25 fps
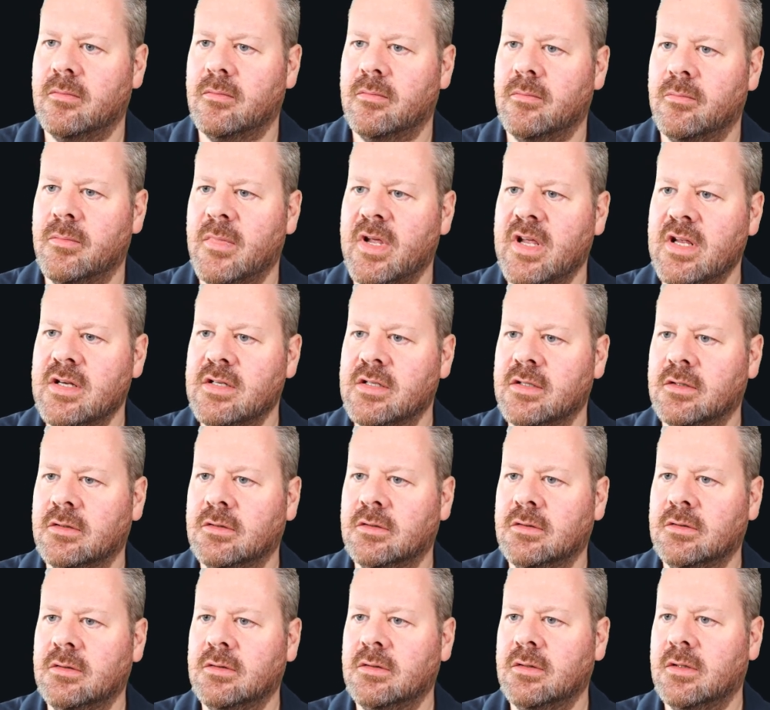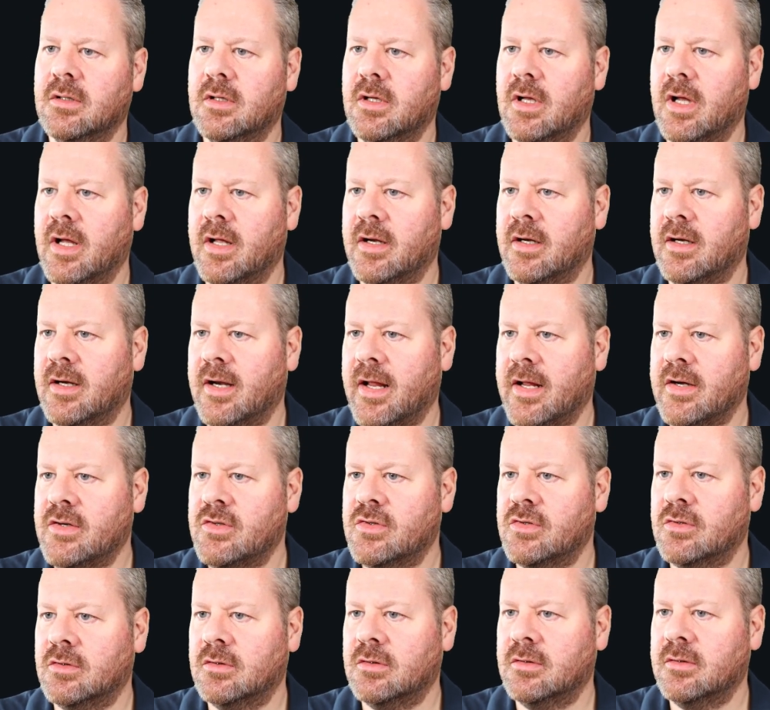medial and
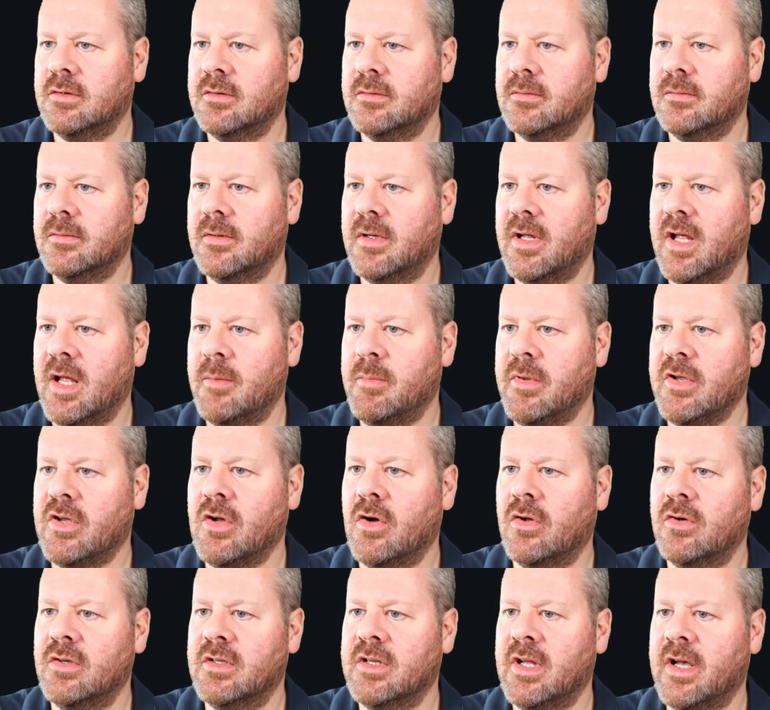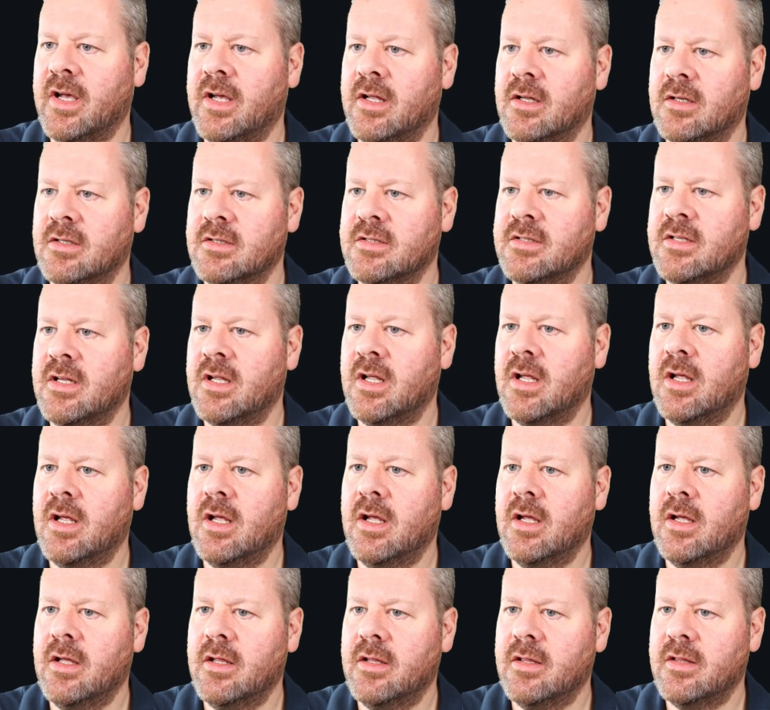lateral epicondyles,
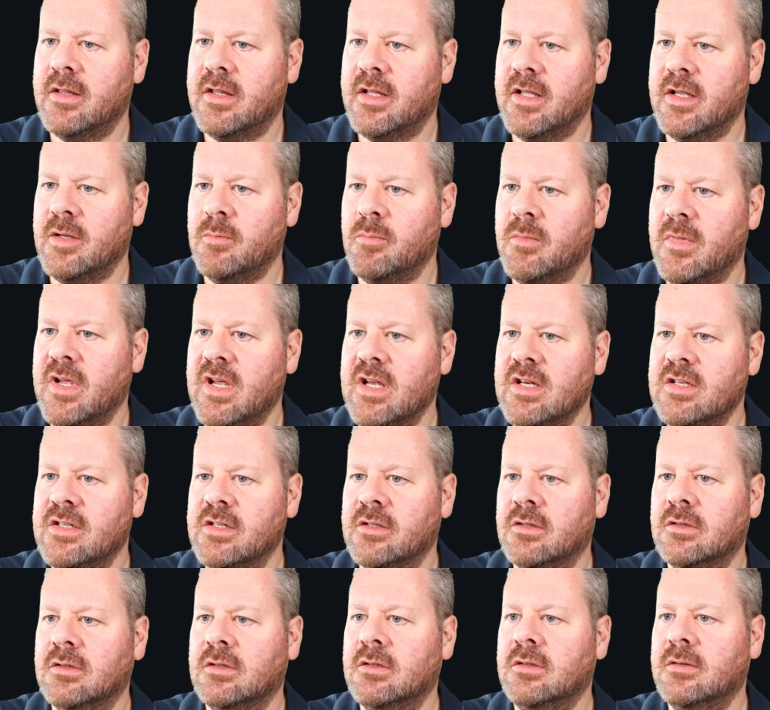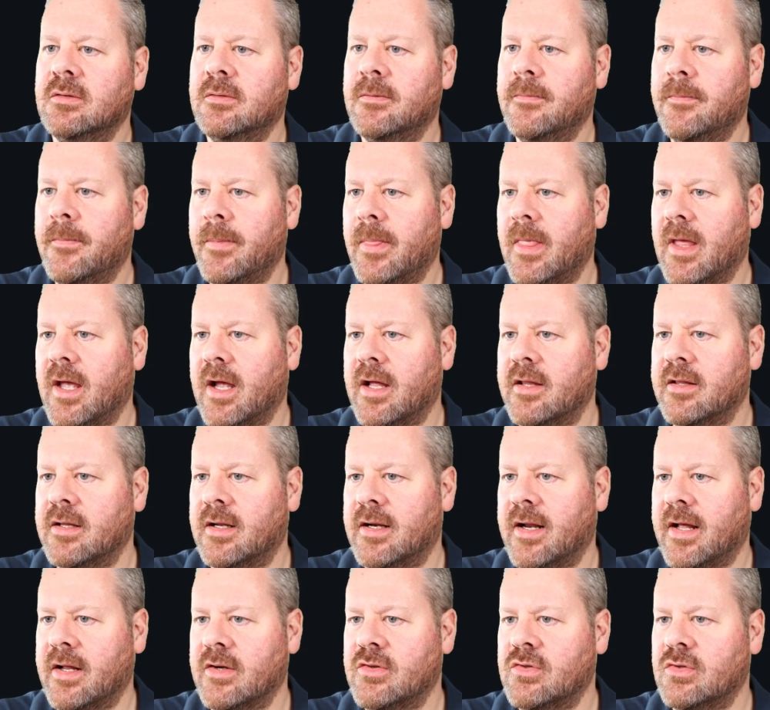the medial and the
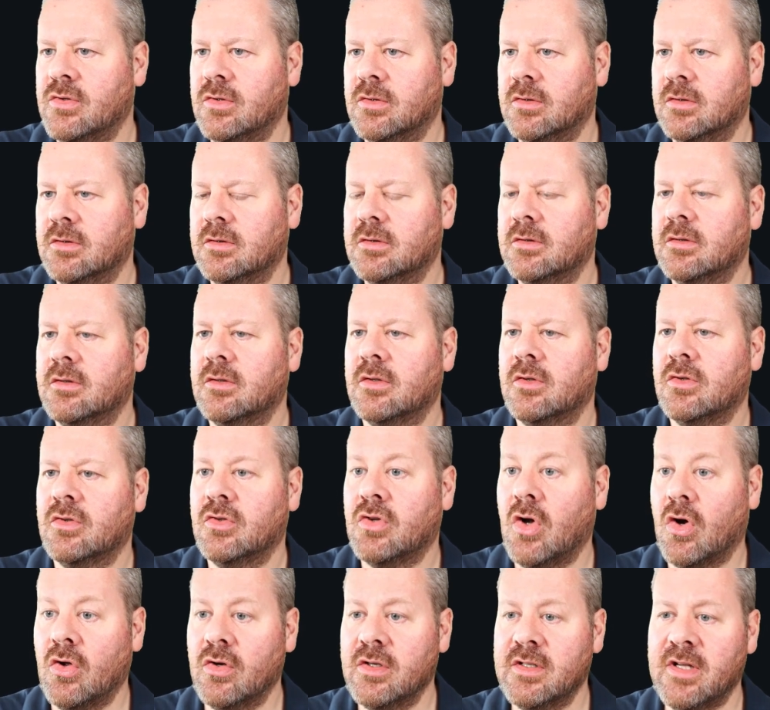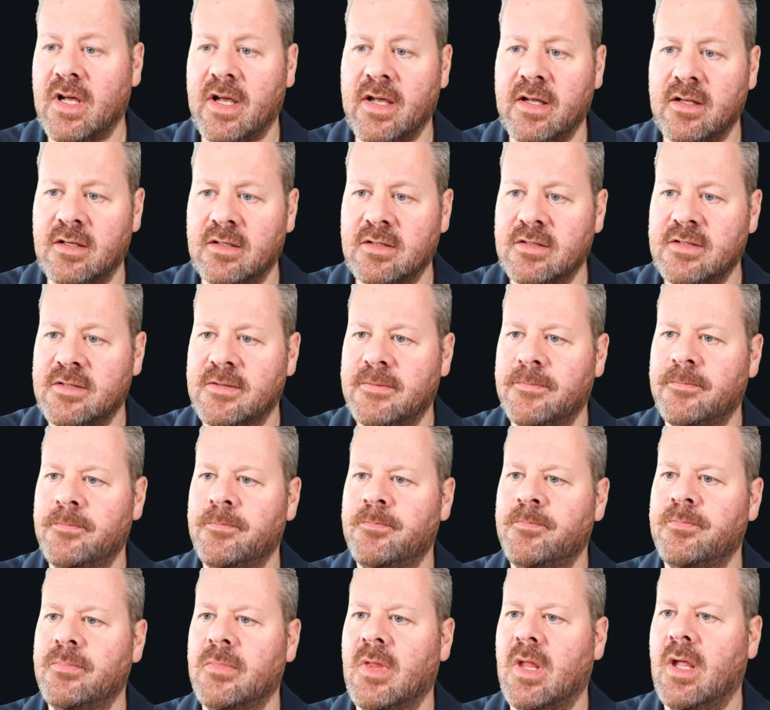lateral condyles.
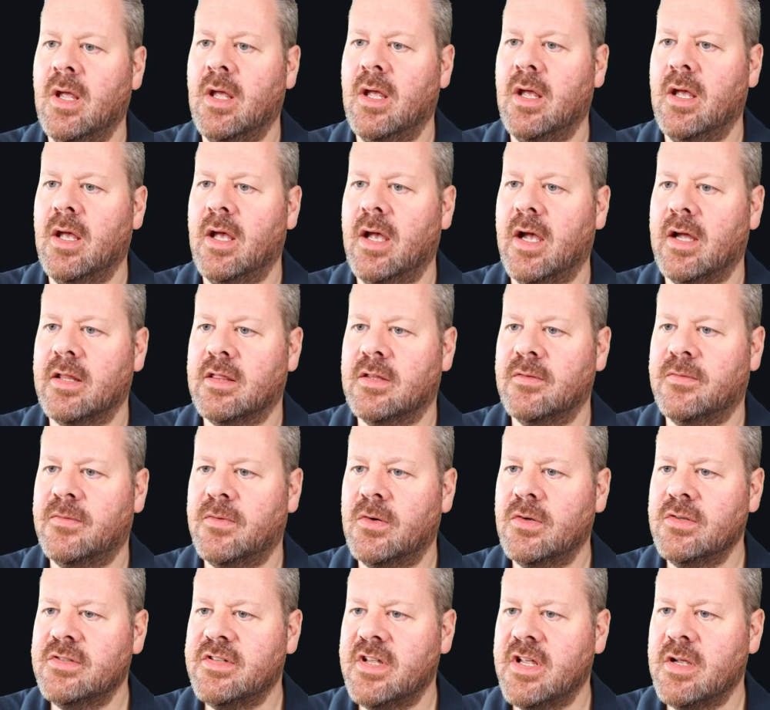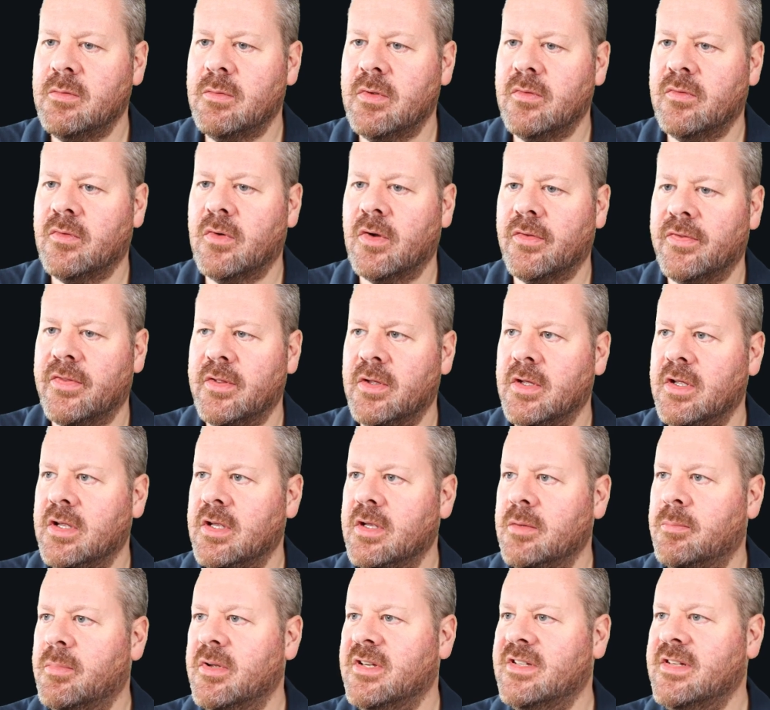At the front here we've got
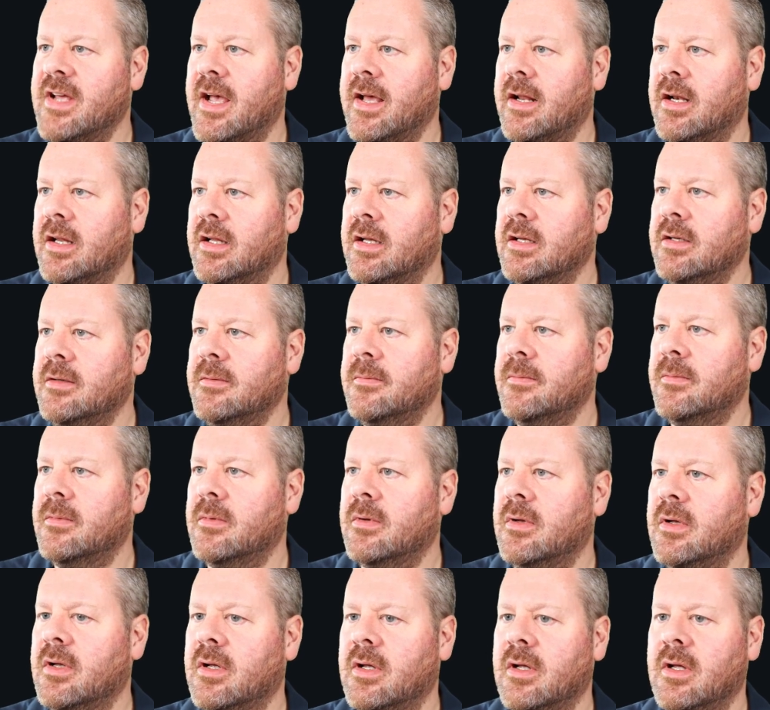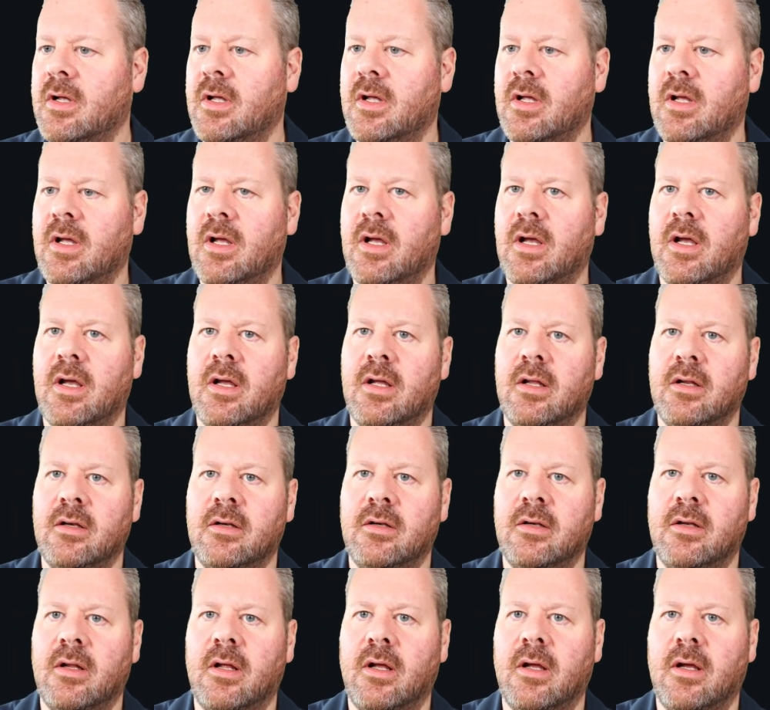the patella,
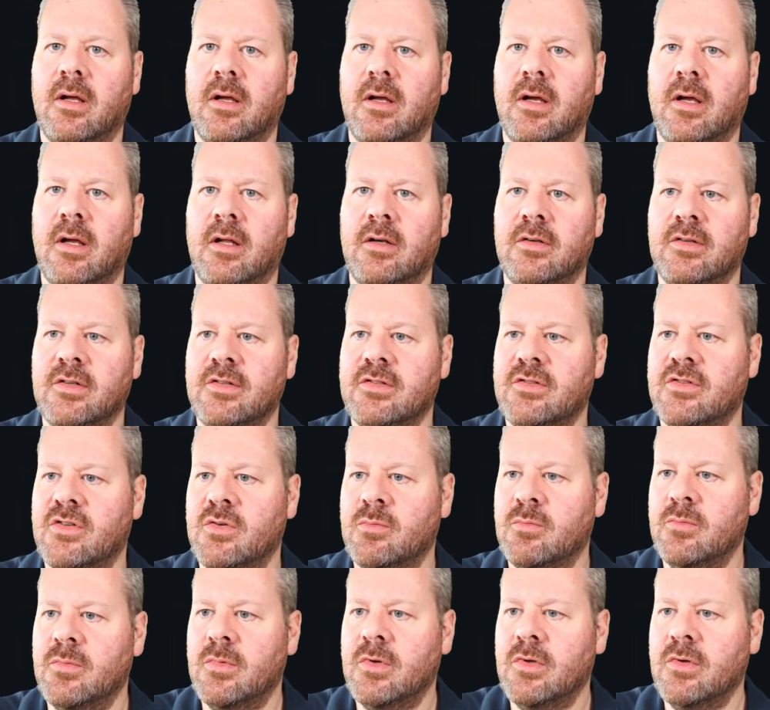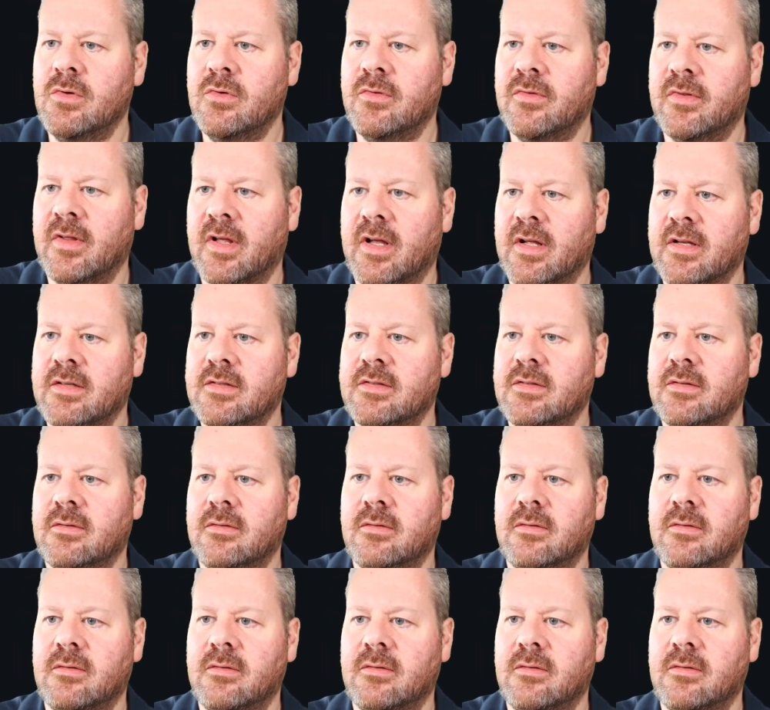and I'll just remove that